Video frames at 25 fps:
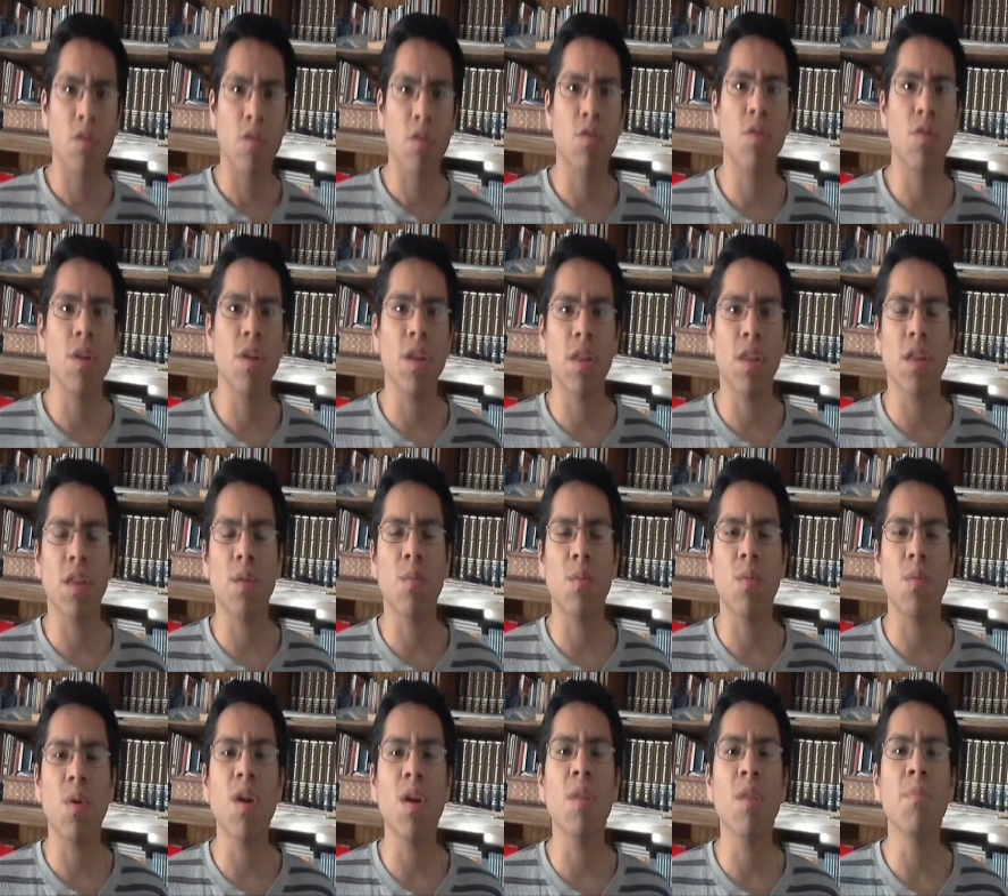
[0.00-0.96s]
Greetings
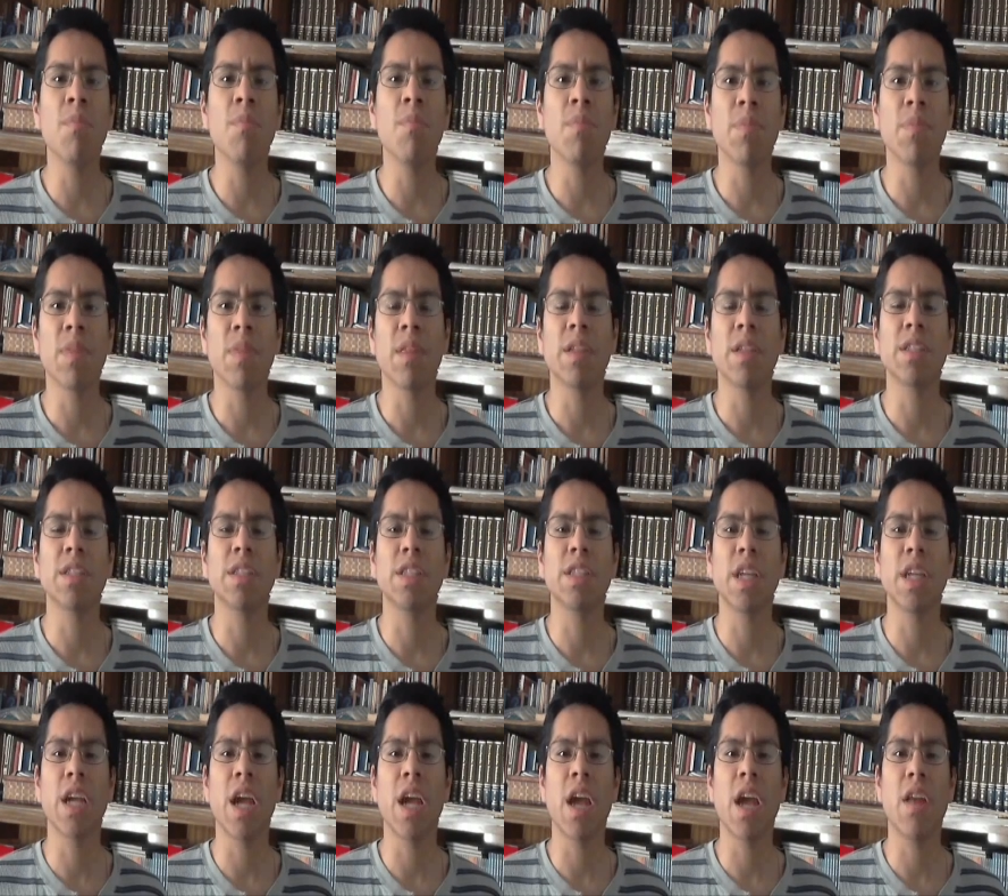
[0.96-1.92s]
everyone, this is
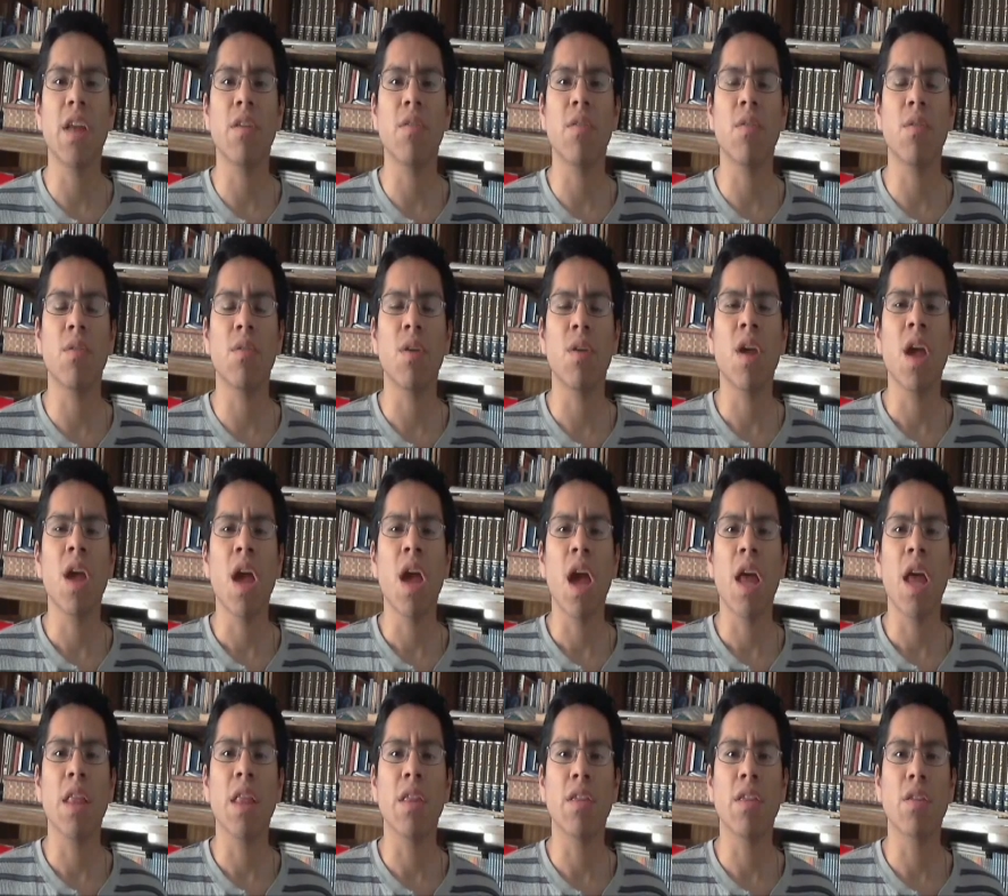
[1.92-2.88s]
Jay Andrew,
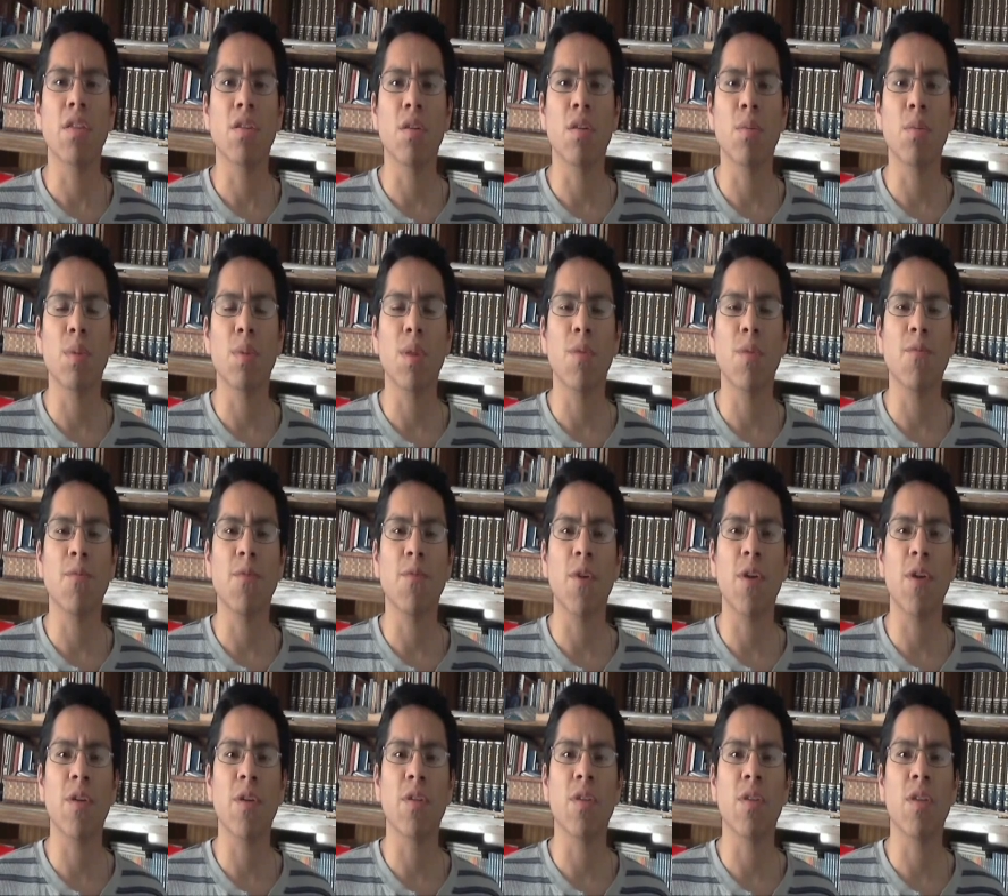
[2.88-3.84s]
and this is going to be the
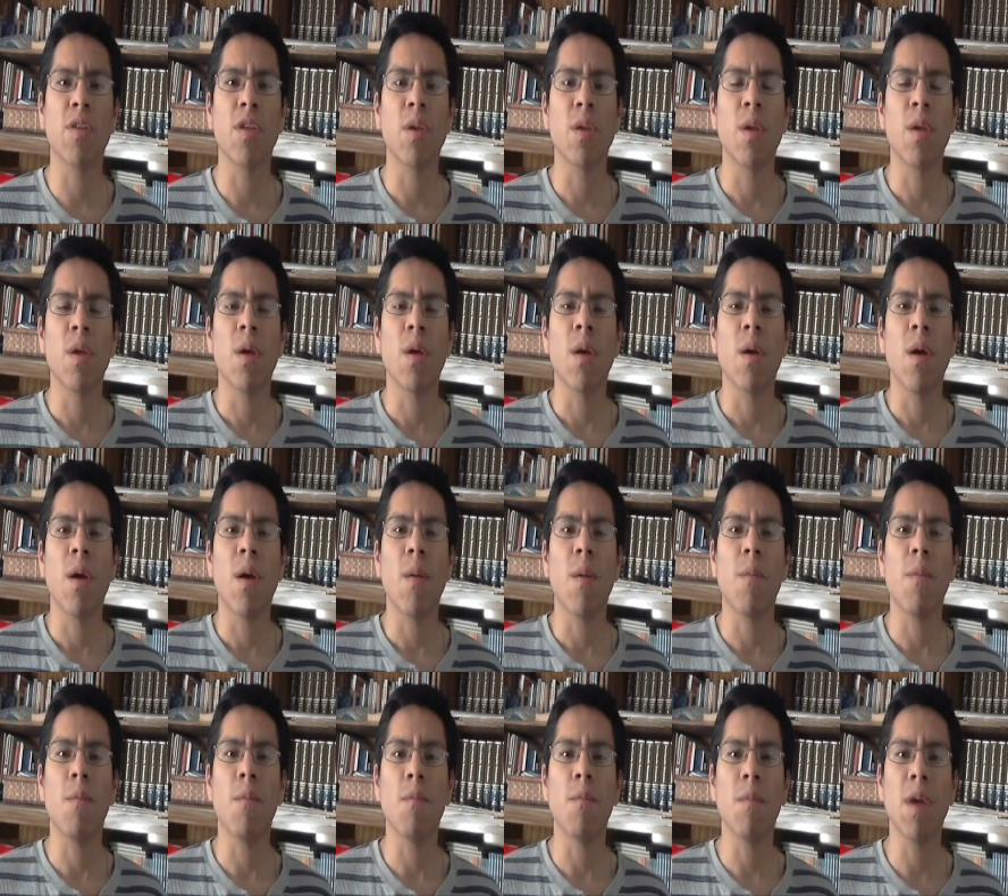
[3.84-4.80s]
first
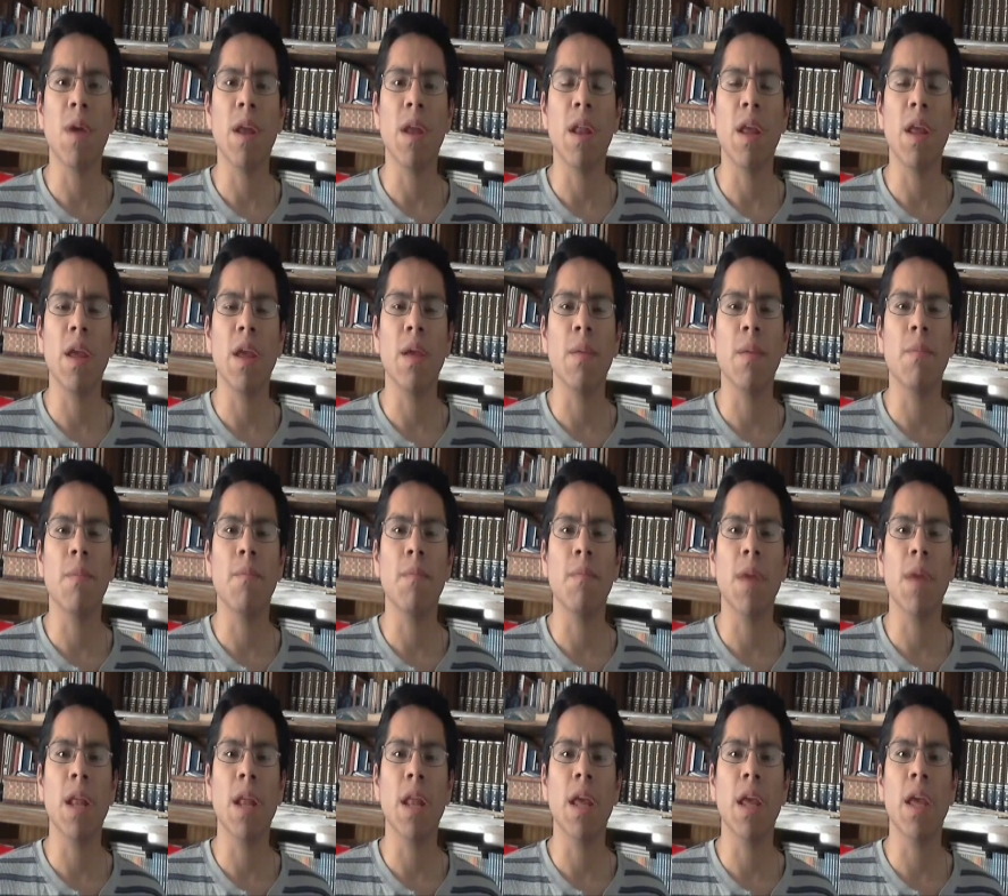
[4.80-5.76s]
of many,
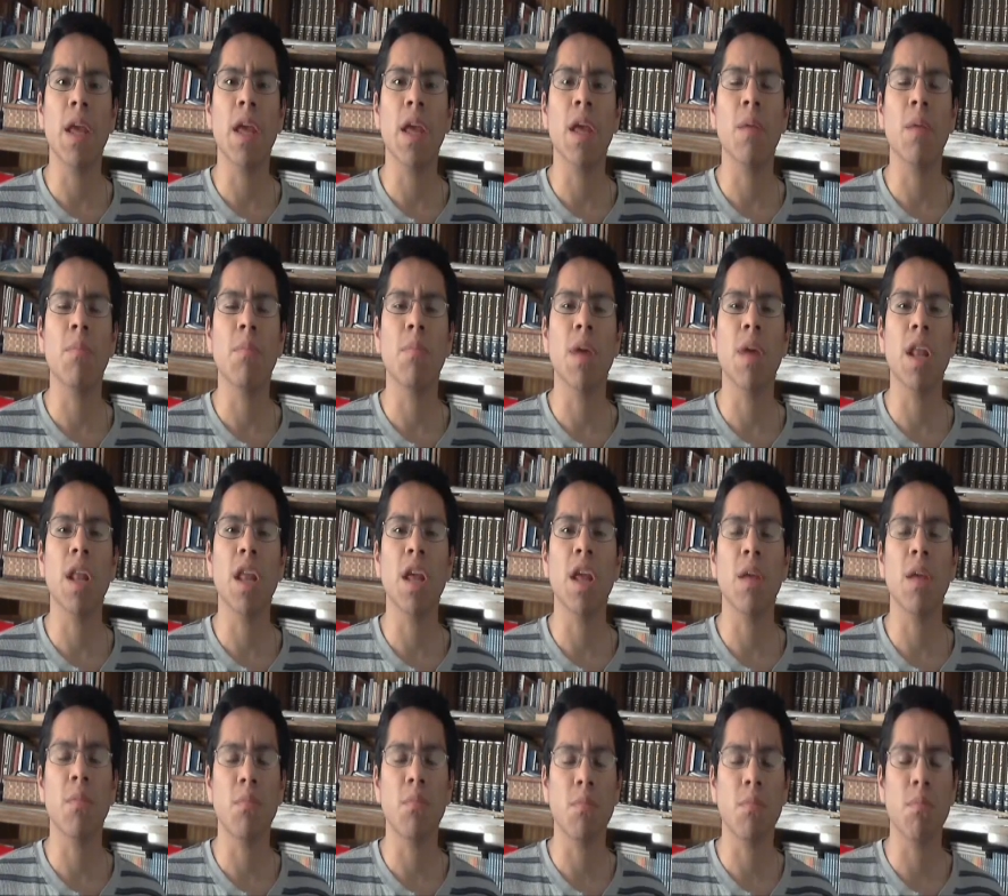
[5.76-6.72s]
many,
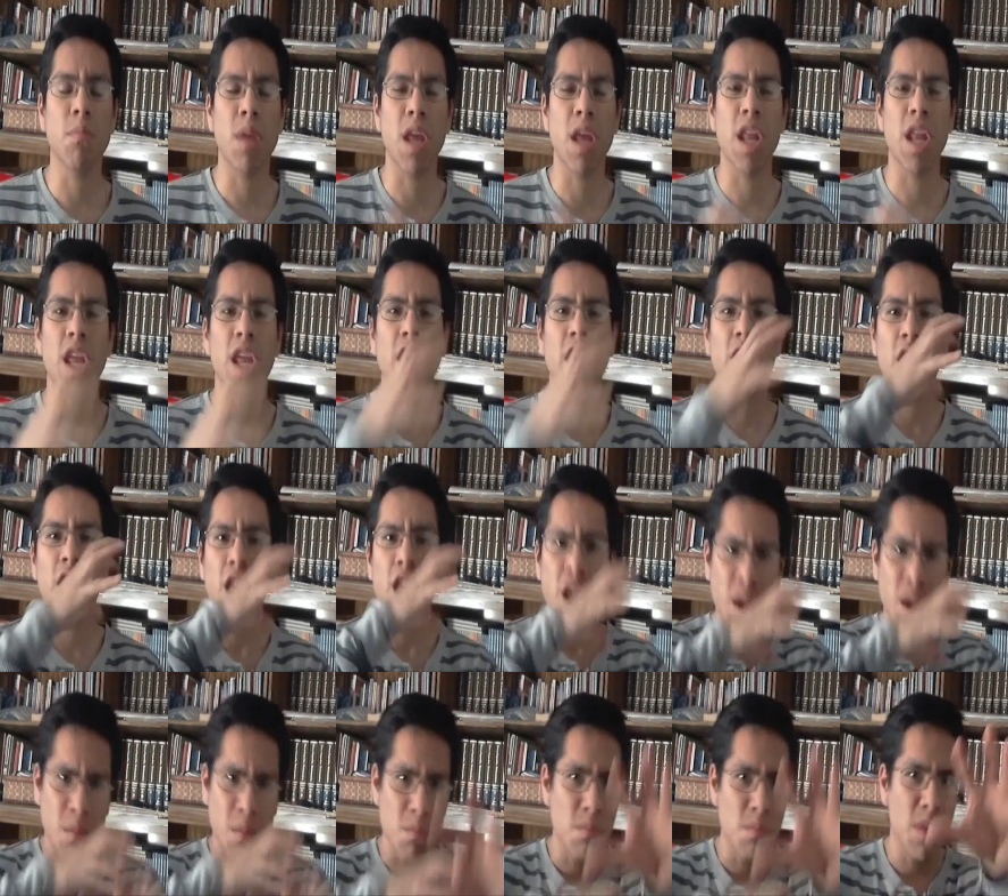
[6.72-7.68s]
many, many,
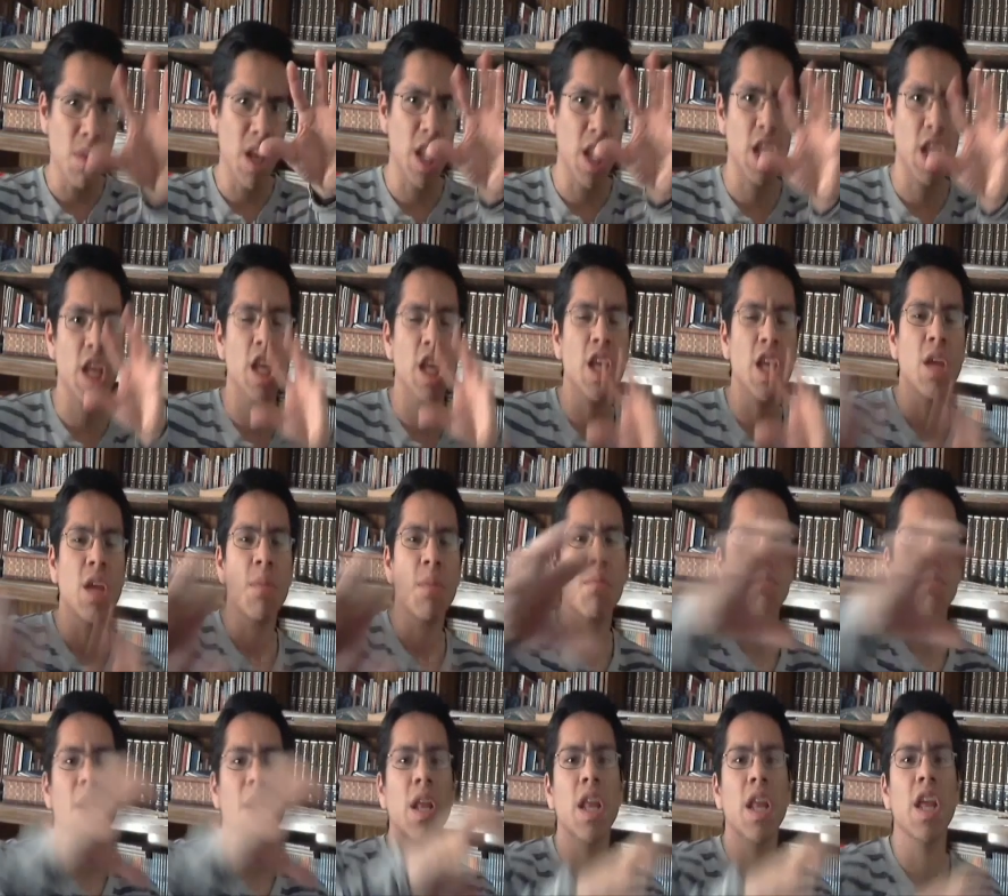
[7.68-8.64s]
many,
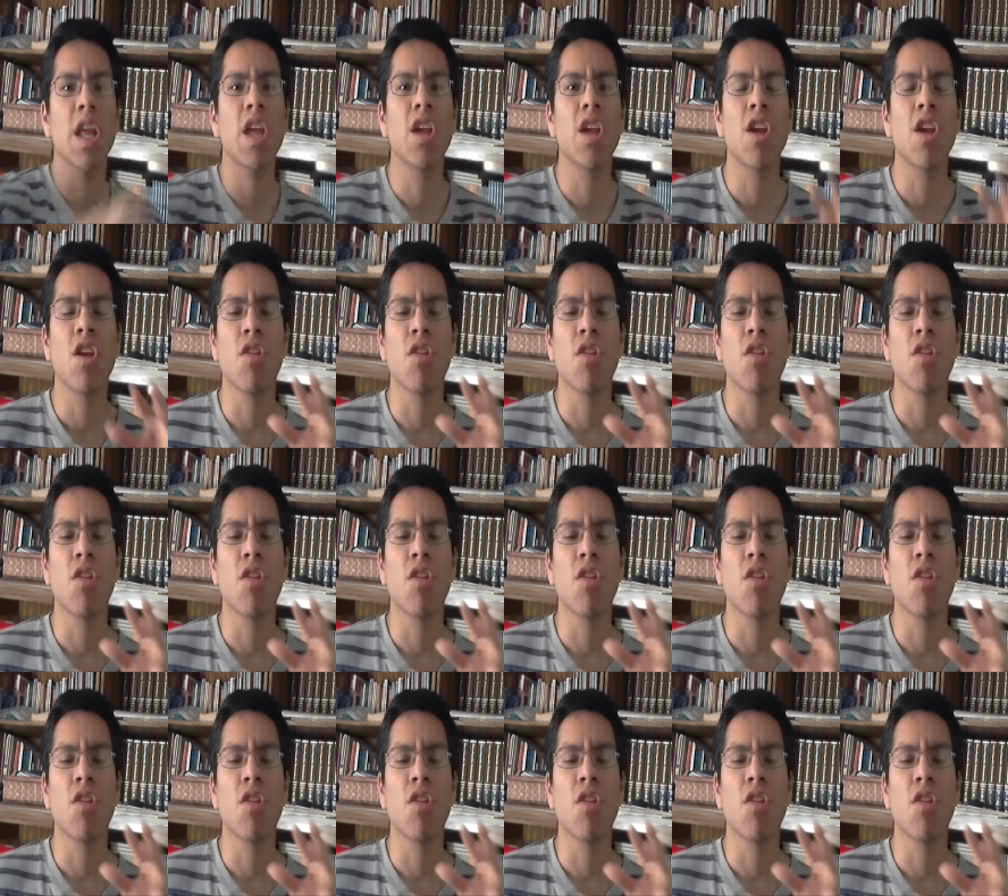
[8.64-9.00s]
many